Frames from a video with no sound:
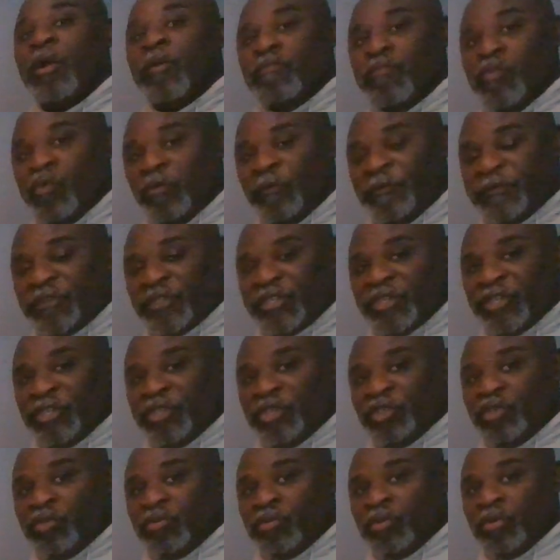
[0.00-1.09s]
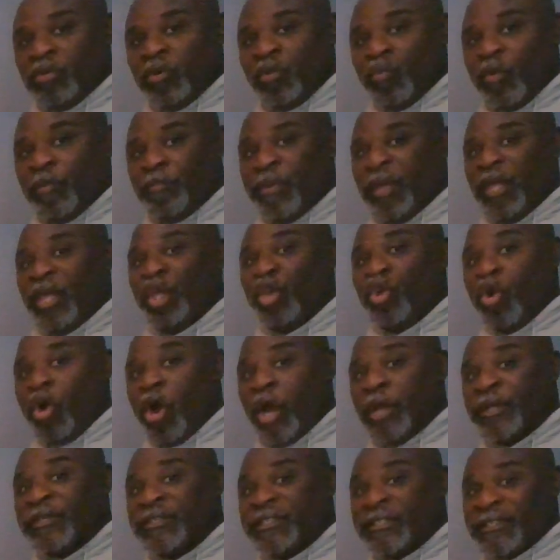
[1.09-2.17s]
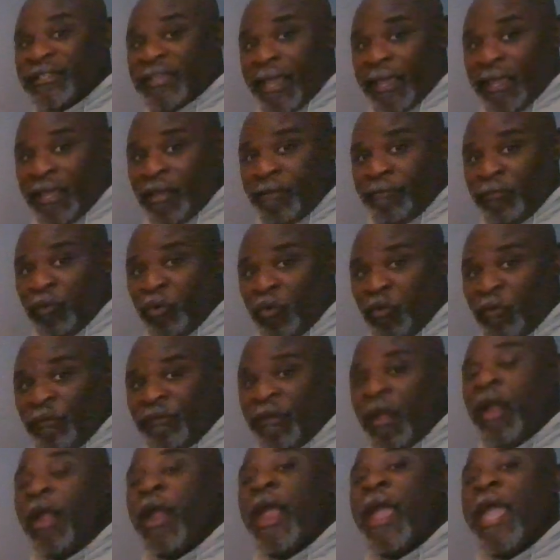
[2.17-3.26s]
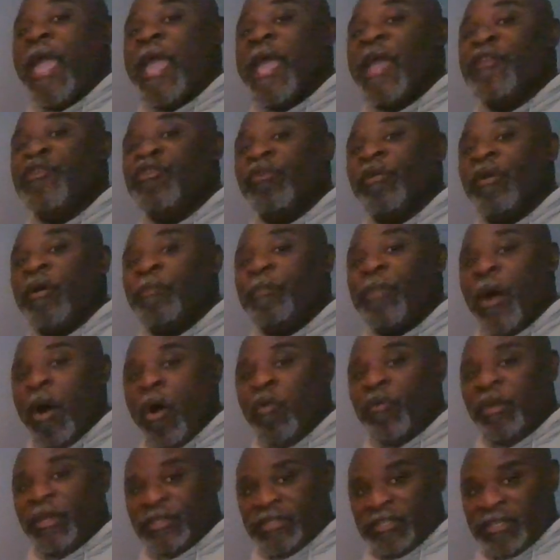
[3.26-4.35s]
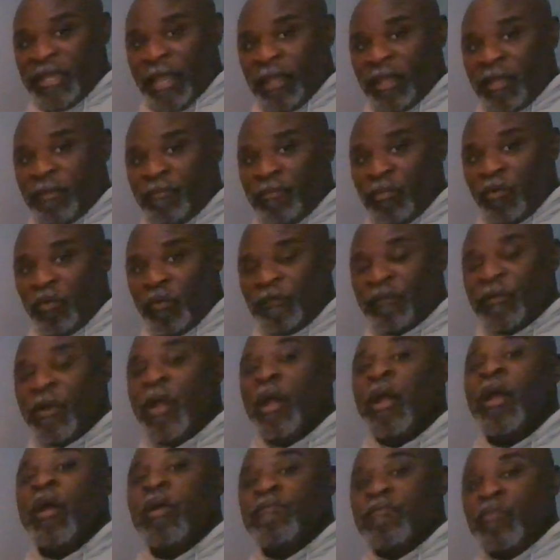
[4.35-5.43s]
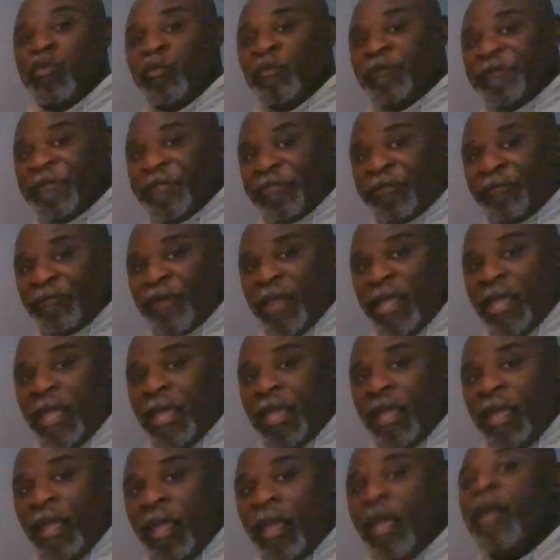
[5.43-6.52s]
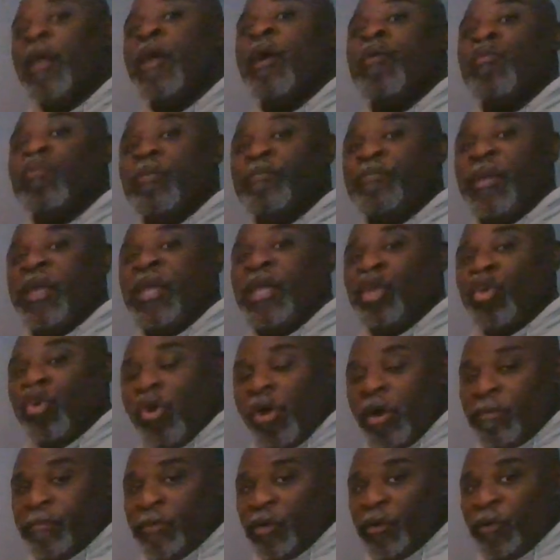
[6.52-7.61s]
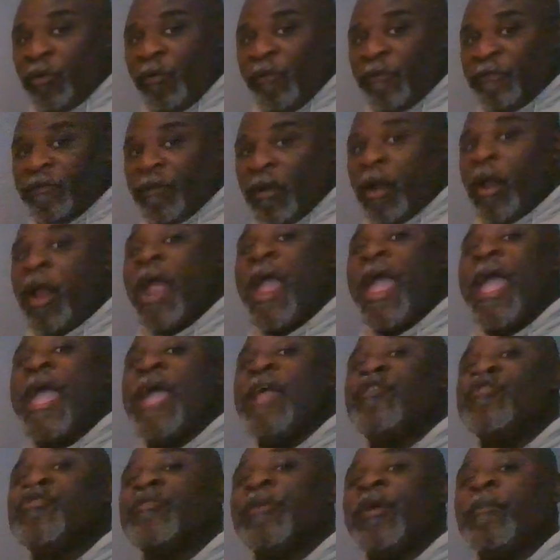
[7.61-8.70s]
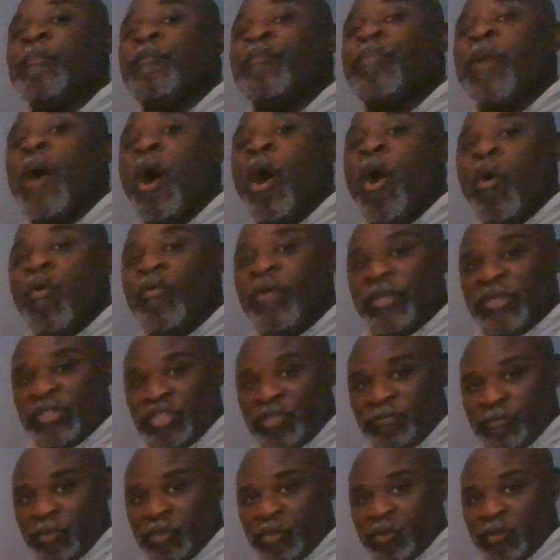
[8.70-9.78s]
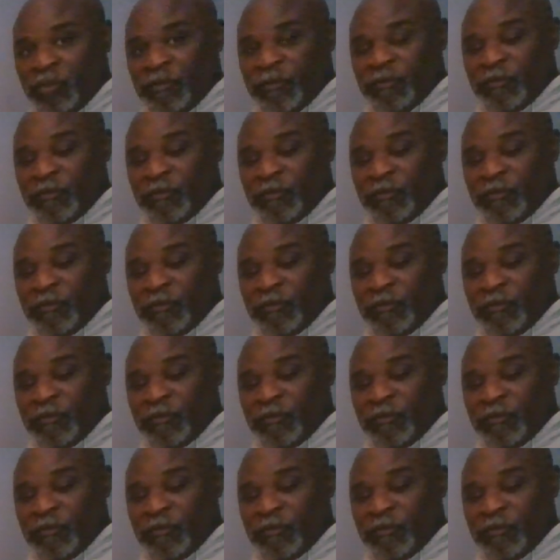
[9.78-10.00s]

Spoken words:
Move two would be your second move and your opponent's second move. Move three would be your move and your opponent's move.